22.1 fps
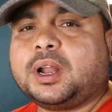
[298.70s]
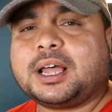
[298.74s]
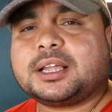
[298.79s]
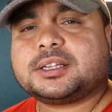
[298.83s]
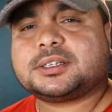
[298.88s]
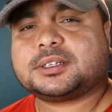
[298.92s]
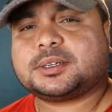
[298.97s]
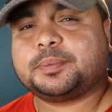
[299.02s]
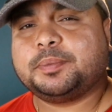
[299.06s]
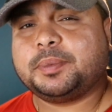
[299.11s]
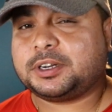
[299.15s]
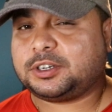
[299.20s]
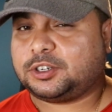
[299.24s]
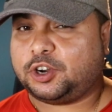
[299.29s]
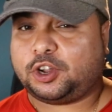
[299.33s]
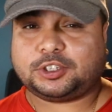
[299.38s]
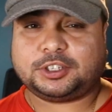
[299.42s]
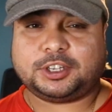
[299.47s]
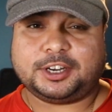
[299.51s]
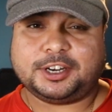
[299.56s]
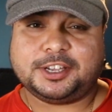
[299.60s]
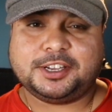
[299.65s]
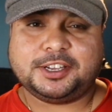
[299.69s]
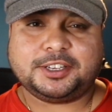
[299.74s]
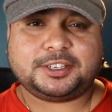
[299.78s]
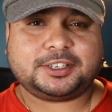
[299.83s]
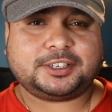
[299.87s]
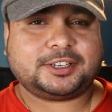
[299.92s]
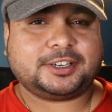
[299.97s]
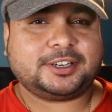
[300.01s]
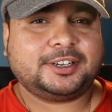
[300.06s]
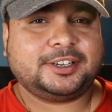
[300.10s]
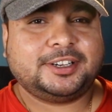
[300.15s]
last but not the
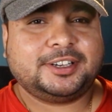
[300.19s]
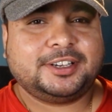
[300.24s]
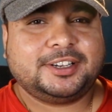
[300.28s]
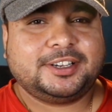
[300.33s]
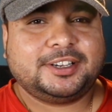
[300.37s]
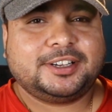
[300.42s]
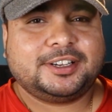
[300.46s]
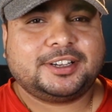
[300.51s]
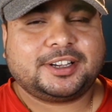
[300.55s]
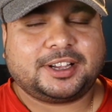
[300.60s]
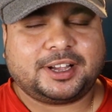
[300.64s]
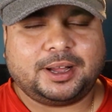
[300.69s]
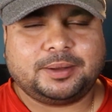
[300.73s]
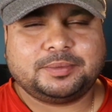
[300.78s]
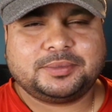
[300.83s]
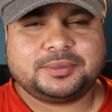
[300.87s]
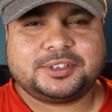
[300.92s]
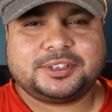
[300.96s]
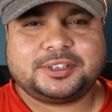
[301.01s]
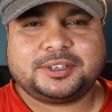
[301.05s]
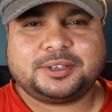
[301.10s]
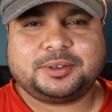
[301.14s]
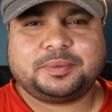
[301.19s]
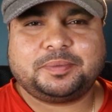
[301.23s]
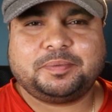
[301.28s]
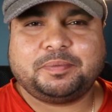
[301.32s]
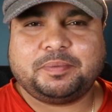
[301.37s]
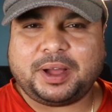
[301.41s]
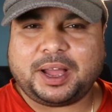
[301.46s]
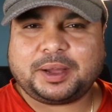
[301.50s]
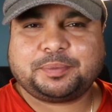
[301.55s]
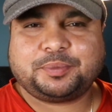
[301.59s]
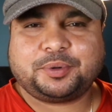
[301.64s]
least comes
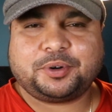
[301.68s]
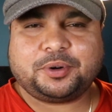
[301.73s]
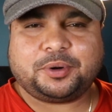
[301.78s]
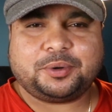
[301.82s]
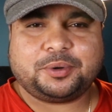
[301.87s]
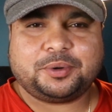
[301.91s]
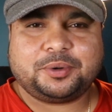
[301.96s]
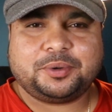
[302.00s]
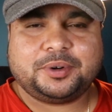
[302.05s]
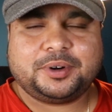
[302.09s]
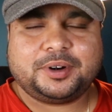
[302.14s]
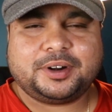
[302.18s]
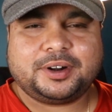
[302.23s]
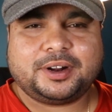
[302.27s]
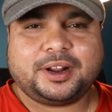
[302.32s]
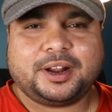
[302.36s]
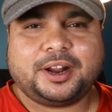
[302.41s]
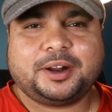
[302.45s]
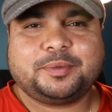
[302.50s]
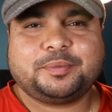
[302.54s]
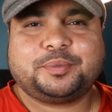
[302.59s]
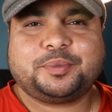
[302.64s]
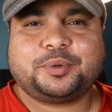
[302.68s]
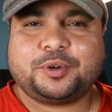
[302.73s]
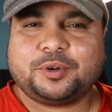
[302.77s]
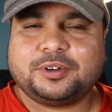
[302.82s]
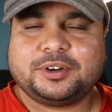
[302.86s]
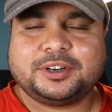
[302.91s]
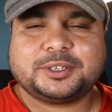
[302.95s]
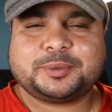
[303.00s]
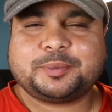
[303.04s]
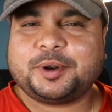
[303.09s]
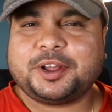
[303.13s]
Mac Pro and
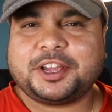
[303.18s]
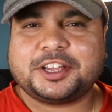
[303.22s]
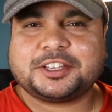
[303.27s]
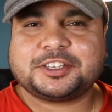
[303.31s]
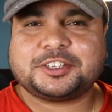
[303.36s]
Pro Display